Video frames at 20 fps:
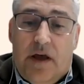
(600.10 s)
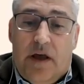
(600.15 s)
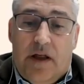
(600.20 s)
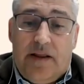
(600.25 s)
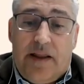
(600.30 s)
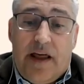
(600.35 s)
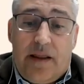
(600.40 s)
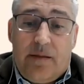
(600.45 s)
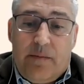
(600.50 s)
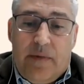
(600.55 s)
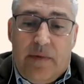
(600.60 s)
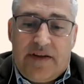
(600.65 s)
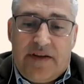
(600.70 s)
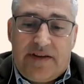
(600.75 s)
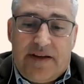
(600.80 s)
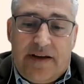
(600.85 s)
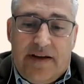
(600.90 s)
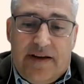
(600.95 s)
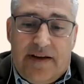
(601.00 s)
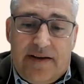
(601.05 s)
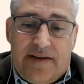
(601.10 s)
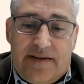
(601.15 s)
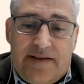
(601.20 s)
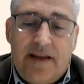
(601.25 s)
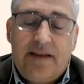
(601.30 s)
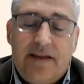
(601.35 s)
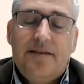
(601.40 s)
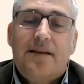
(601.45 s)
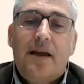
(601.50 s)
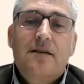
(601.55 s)
That means
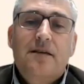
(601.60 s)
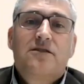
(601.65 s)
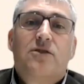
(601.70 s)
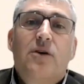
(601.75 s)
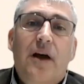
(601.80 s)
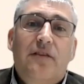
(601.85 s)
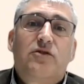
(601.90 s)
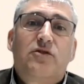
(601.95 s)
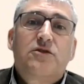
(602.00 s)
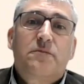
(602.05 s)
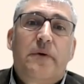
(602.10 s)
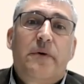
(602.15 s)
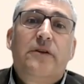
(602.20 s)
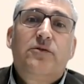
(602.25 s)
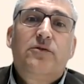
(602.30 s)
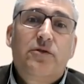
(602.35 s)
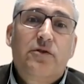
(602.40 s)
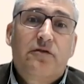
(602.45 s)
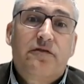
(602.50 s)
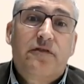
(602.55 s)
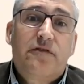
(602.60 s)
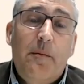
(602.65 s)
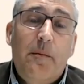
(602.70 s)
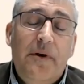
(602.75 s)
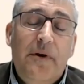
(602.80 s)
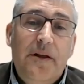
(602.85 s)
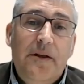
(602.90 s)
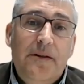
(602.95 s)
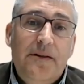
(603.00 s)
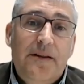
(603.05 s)
sometimes you have to explain to your family